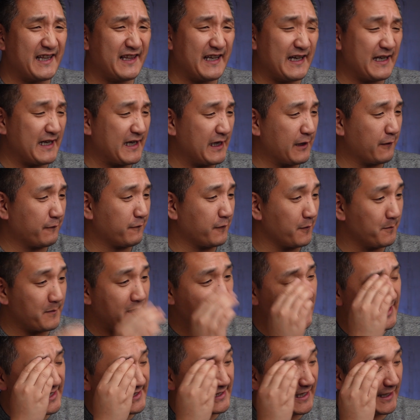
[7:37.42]
thing here for
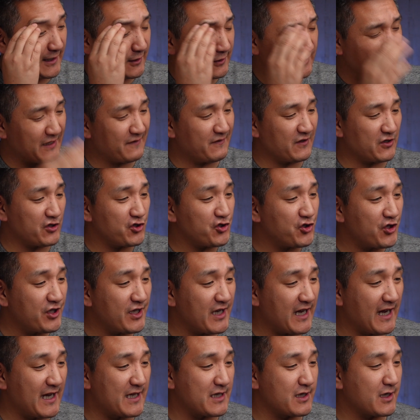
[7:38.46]
me is I couldn't even
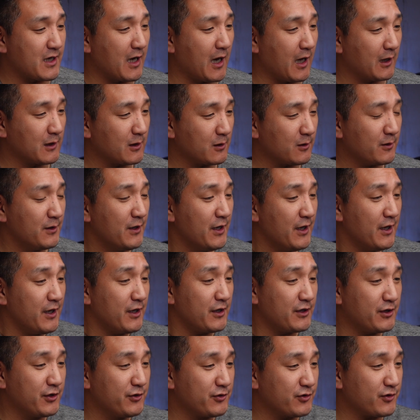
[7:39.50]
cheat on color.
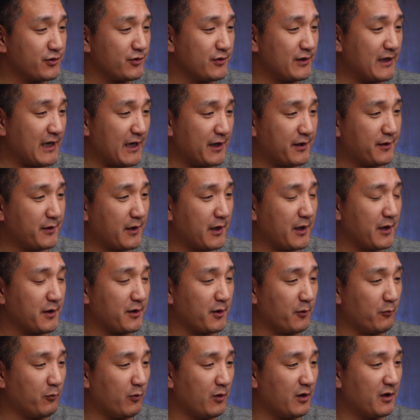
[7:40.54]
Usually I thought the
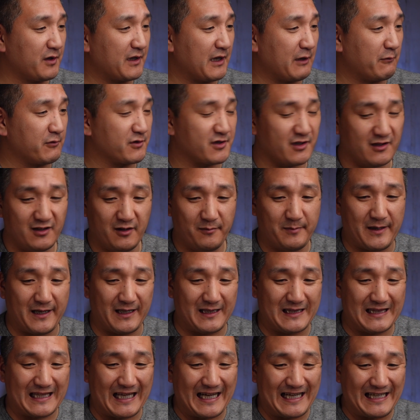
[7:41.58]
one that was a little bit
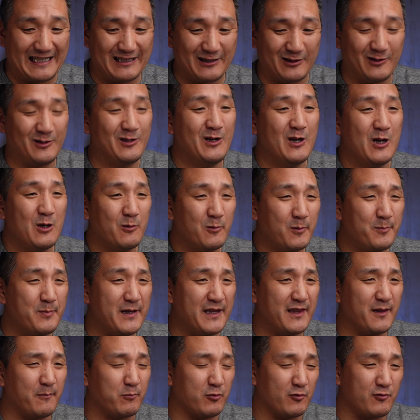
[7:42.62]
lighter would be
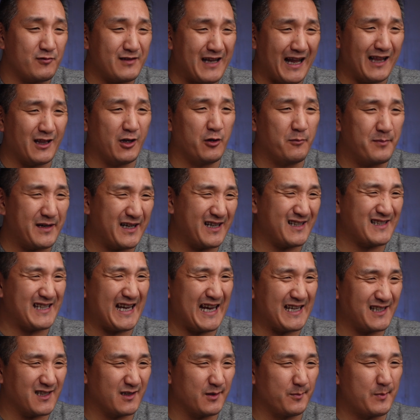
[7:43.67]
the Brunello because it
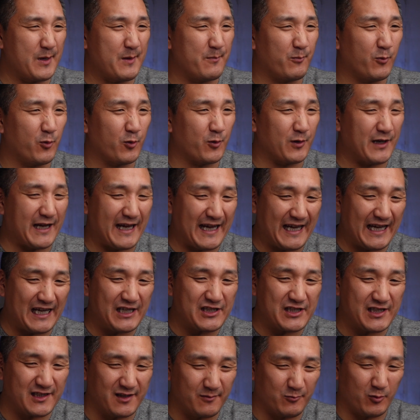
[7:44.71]
has a little bit more age,
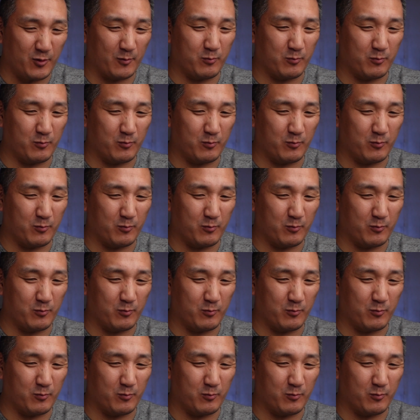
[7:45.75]
has a little more